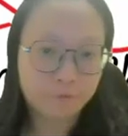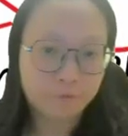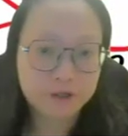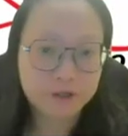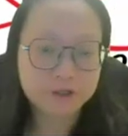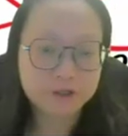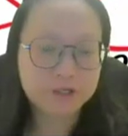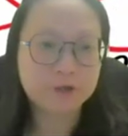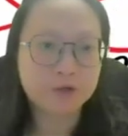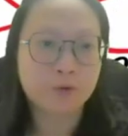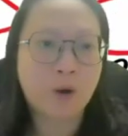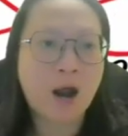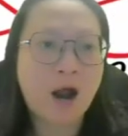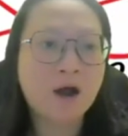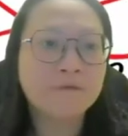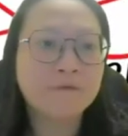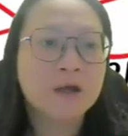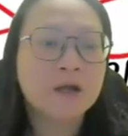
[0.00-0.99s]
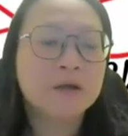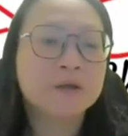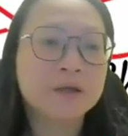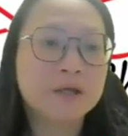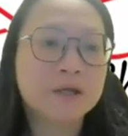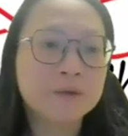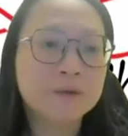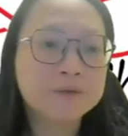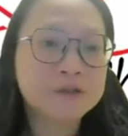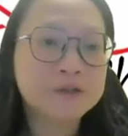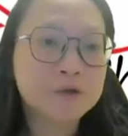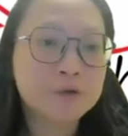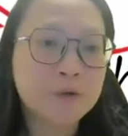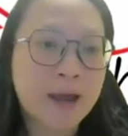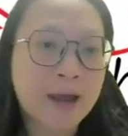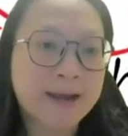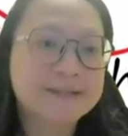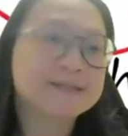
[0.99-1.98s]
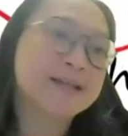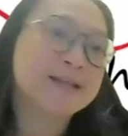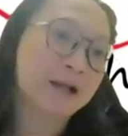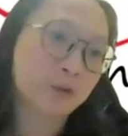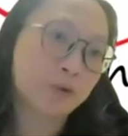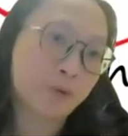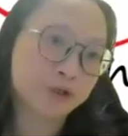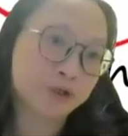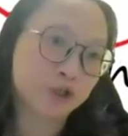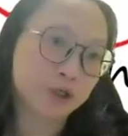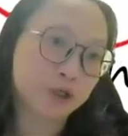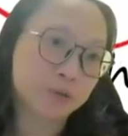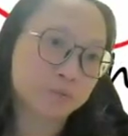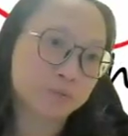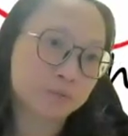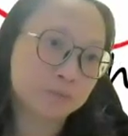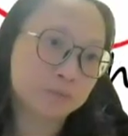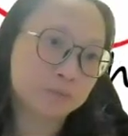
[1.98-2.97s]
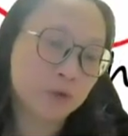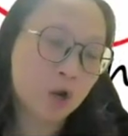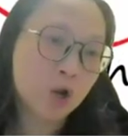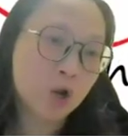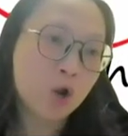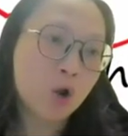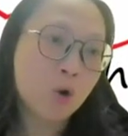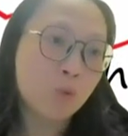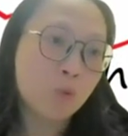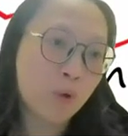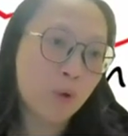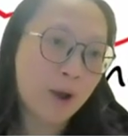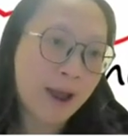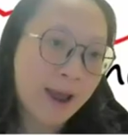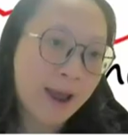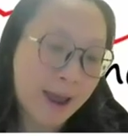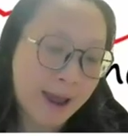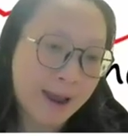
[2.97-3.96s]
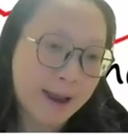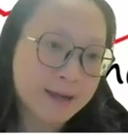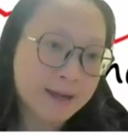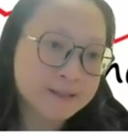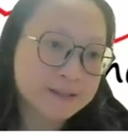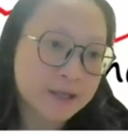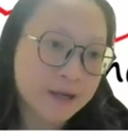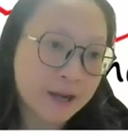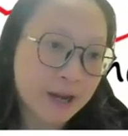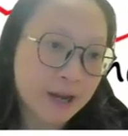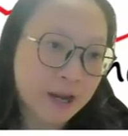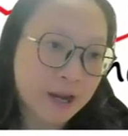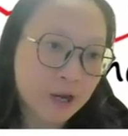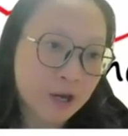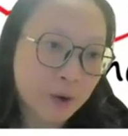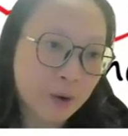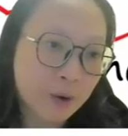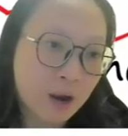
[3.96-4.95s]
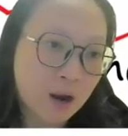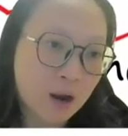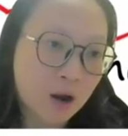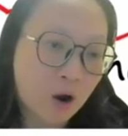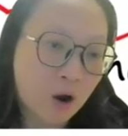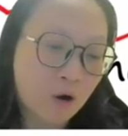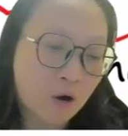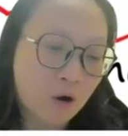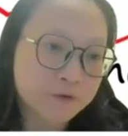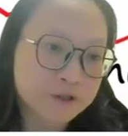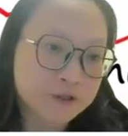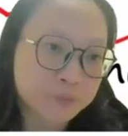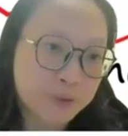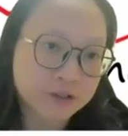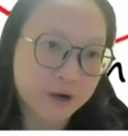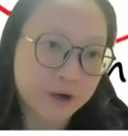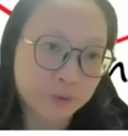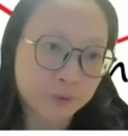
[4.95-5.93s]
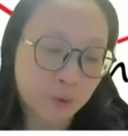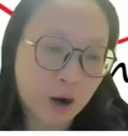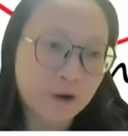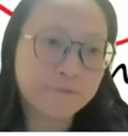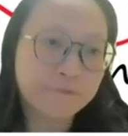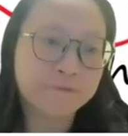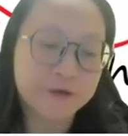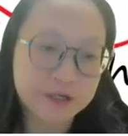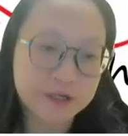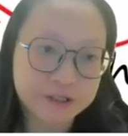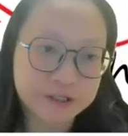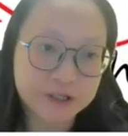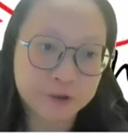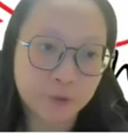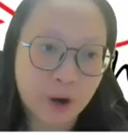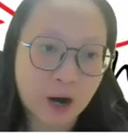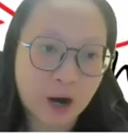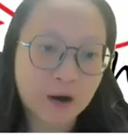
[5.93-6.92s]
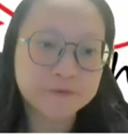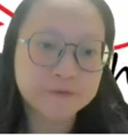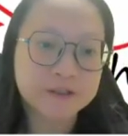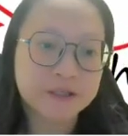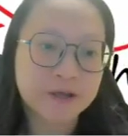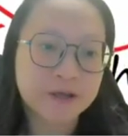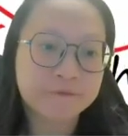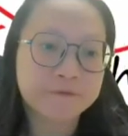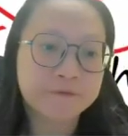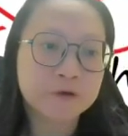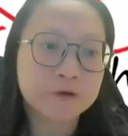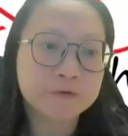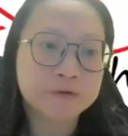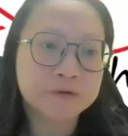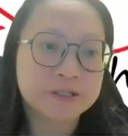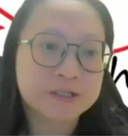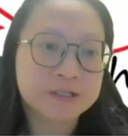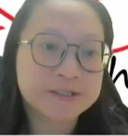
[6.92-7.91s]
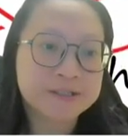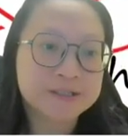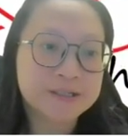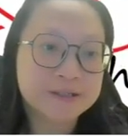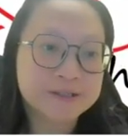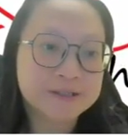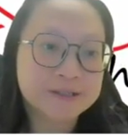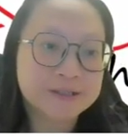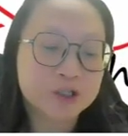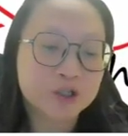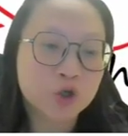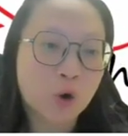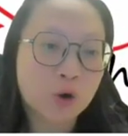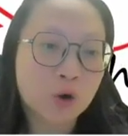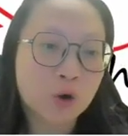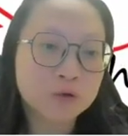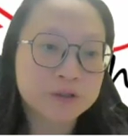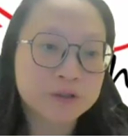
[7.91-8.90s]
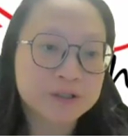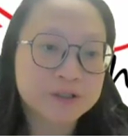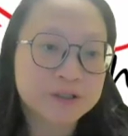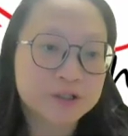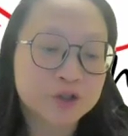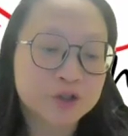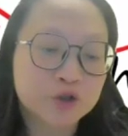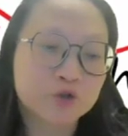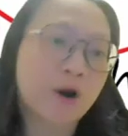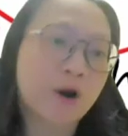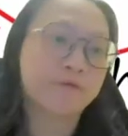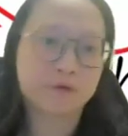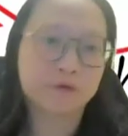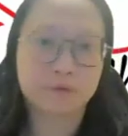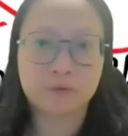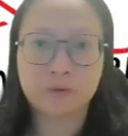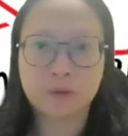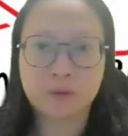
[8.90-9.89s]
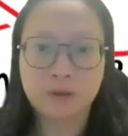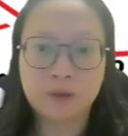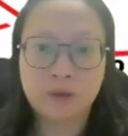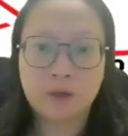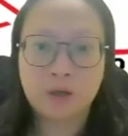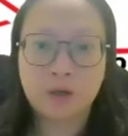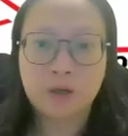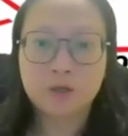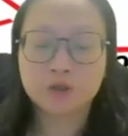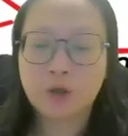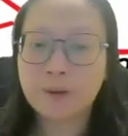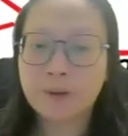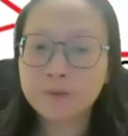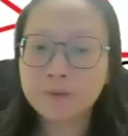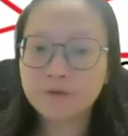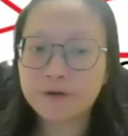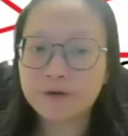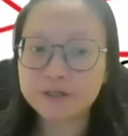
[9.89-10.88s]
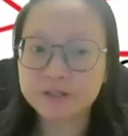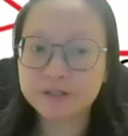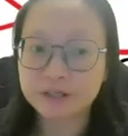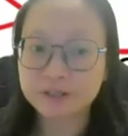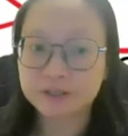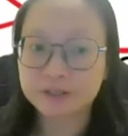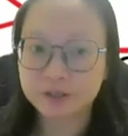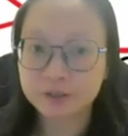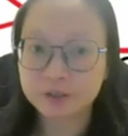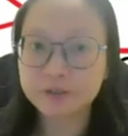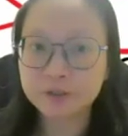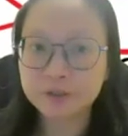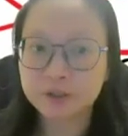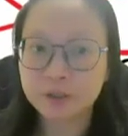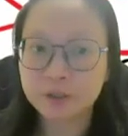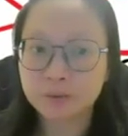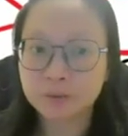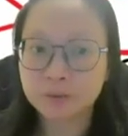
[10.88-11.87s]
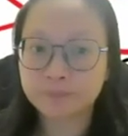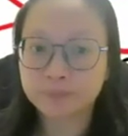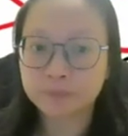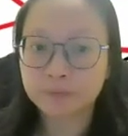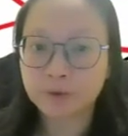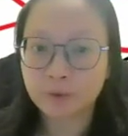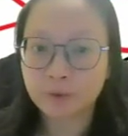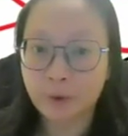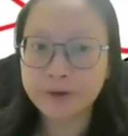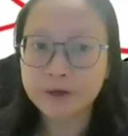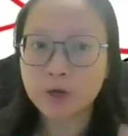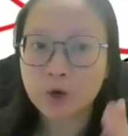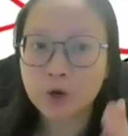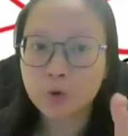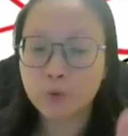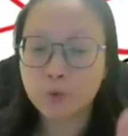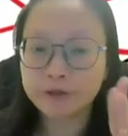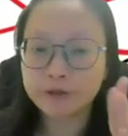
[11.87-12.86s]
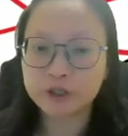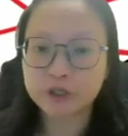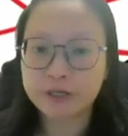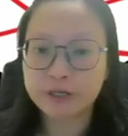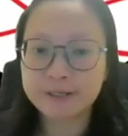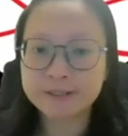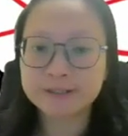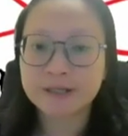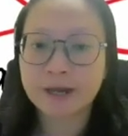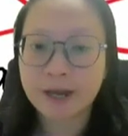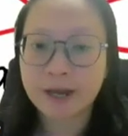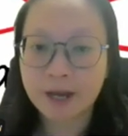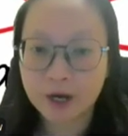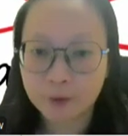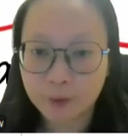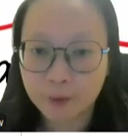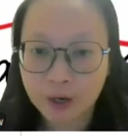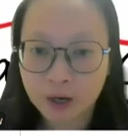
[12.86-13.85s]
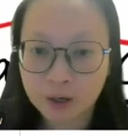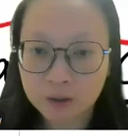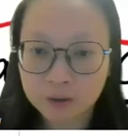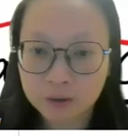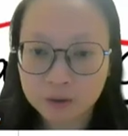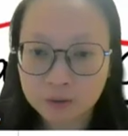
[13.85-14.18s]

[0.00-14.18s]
VT graph, gives you acceleration. Whereas the area of the speed time graph, VT graphs, give you the distance, the total distance traveled. So I'm going to find the distance, right, which is area